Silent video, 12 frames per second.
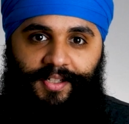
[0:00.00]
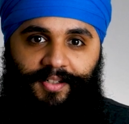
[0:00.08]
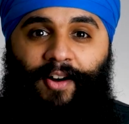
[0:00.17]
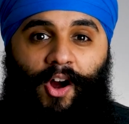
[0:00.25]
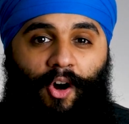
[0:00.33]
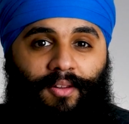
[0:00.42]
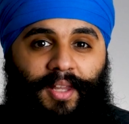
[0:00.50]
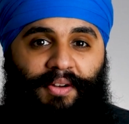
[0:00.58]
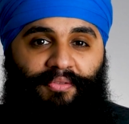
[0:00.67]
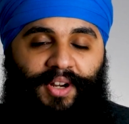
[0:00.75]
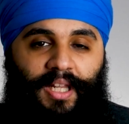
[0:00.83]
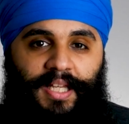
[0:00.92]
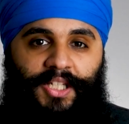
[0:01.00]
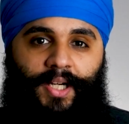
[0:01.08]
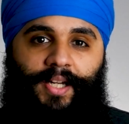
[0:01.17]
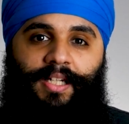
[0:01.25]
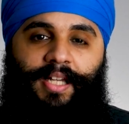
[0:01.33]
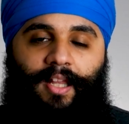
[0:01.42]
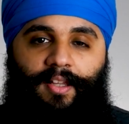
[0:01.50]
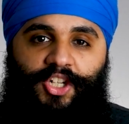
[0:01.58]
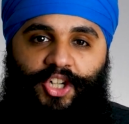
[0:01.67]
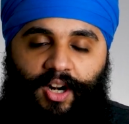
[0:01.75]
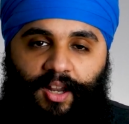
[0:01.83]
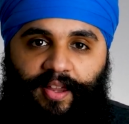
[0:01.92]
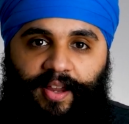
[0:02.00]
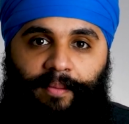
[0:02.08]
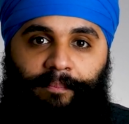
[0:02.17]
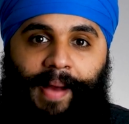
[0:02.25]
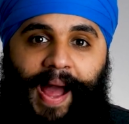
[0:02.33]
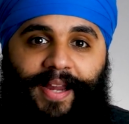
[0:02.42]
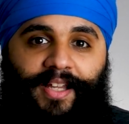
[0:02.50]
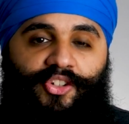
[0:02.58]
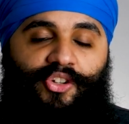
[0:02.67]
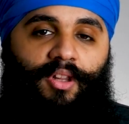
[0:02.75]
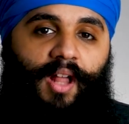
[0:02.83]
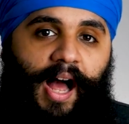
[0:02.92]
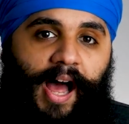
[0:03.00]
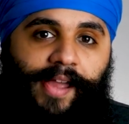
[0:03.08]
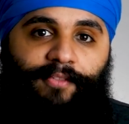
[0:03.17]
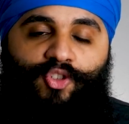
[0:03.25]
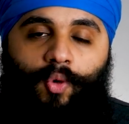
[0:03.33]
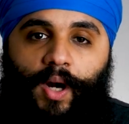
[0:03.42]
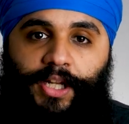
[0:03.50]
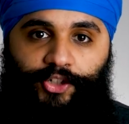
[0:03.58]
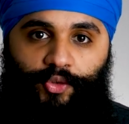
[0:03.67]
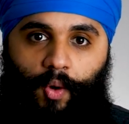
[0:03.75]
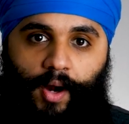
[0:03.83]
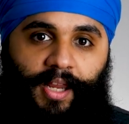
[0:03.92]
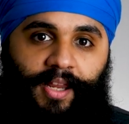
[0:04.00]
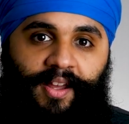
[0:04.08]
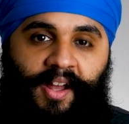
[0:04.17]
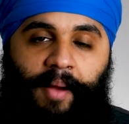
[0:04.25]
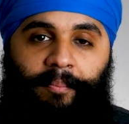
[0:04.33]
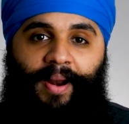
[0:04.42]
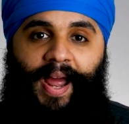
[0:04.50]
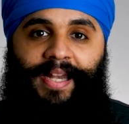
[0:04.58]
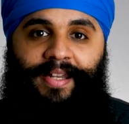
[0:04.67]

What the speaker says: Now, I only really started daily journaling back in July of 2020, but I